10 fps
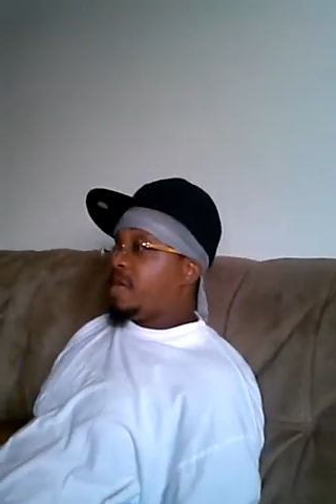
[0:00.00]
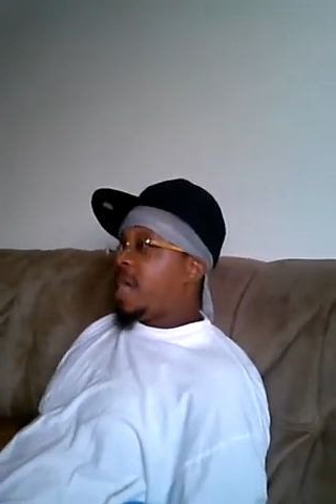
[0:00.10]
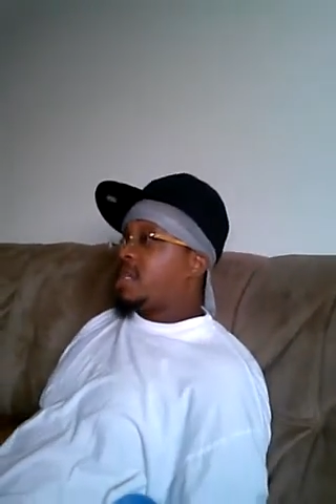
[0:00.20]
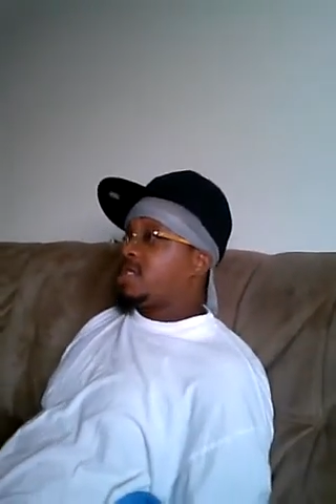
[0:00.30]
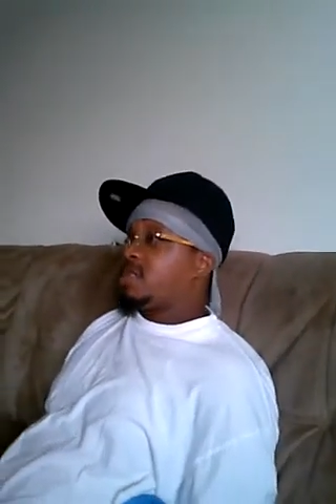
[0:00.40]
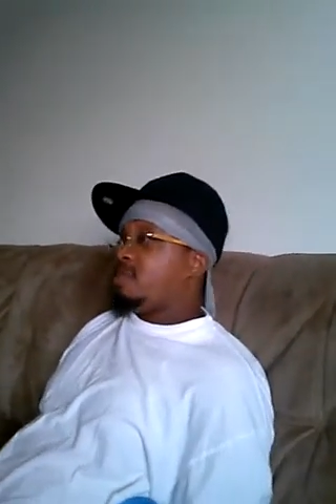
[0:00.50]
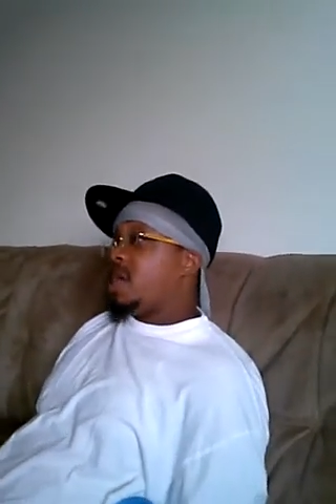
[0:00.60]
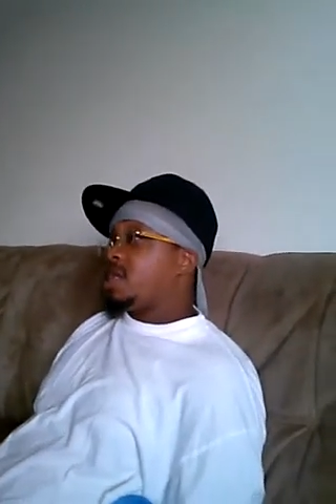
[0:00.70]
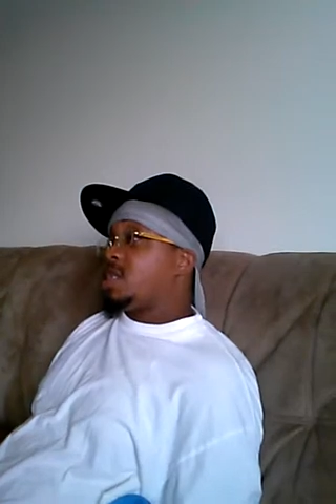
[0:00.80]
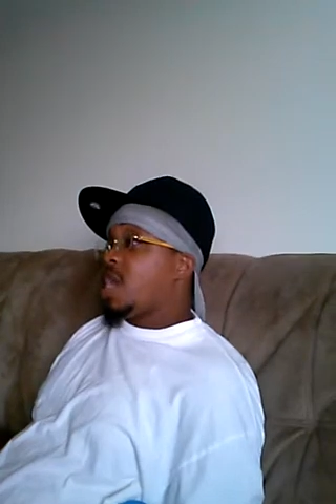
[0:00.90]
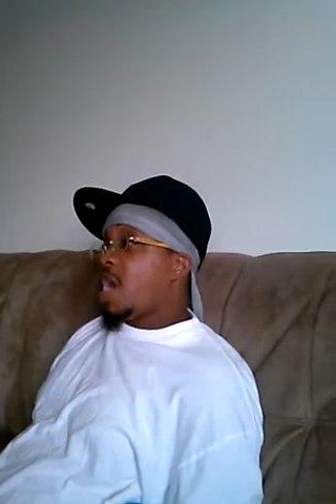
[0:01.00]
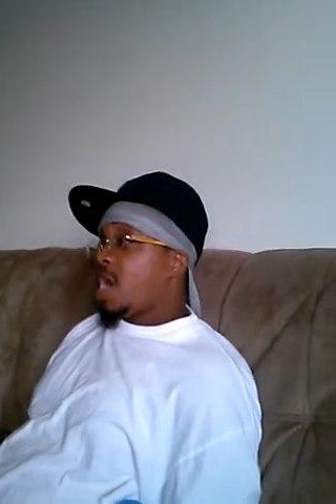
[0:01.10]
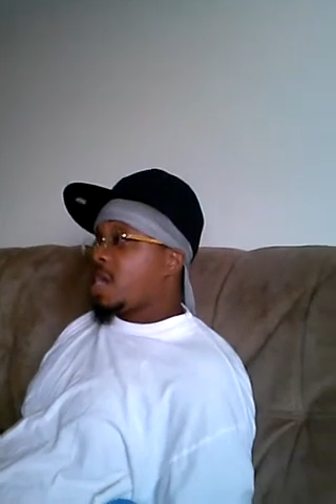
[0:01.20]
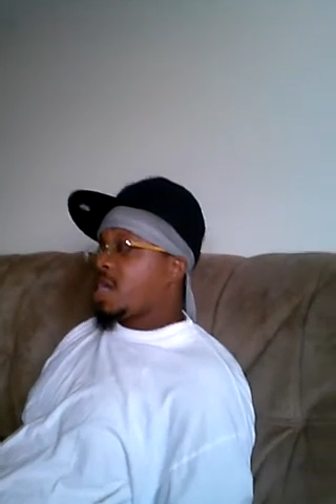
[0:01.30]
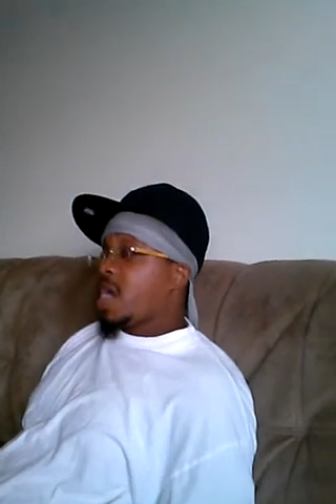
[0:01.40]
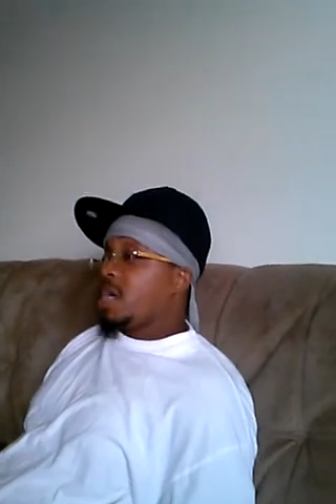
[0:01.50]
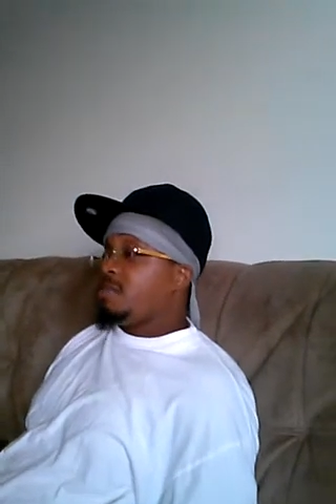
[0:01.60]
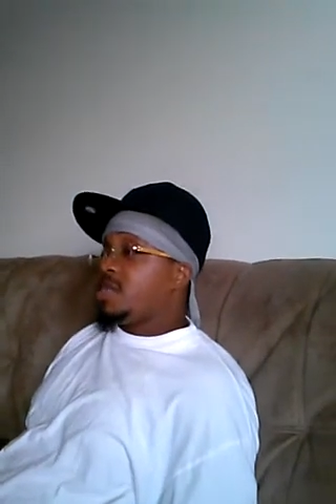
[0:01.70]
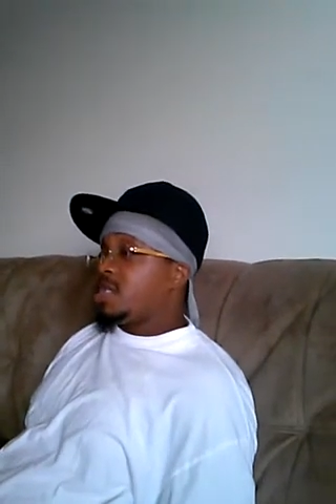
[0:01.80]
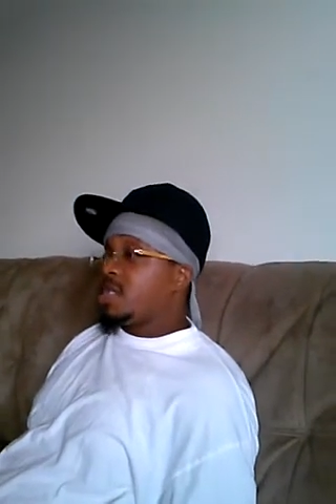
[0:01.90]
that's basically how our
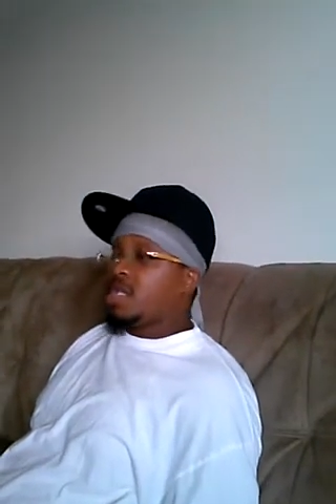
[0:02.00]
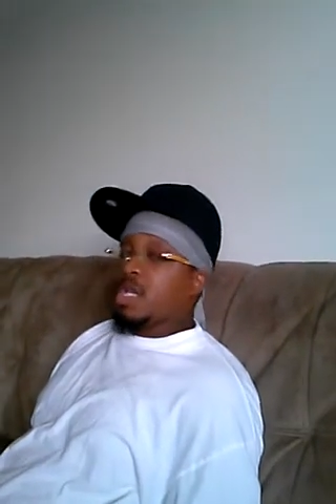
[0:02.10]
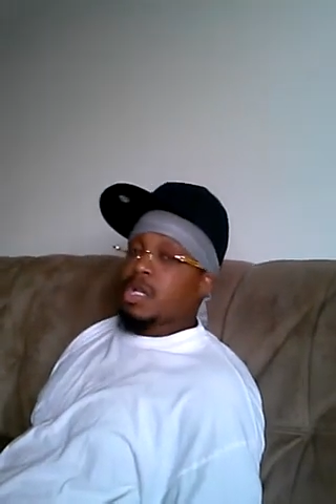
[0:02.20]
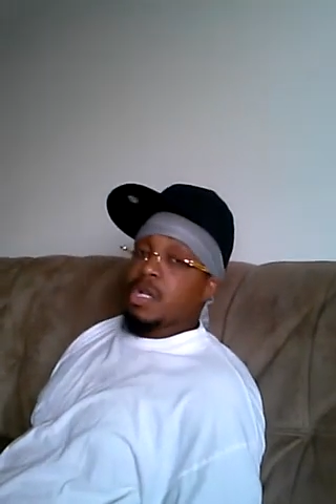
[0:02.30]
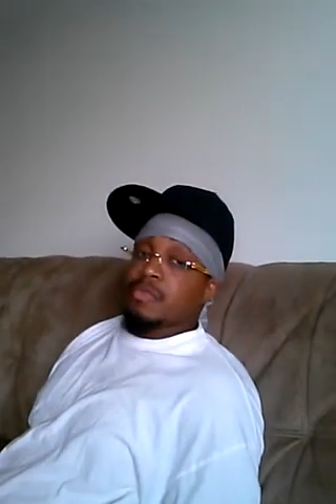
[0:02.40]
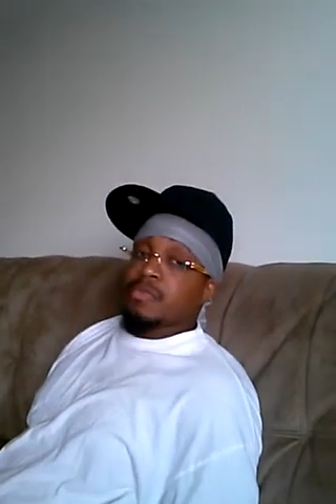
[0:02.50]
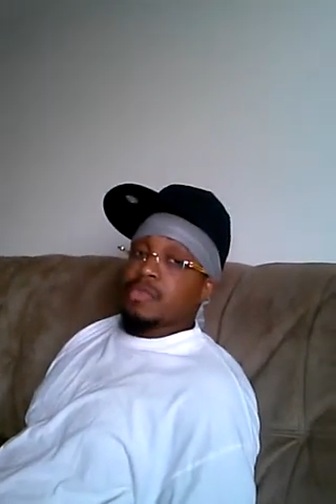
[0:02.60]
economy is set up.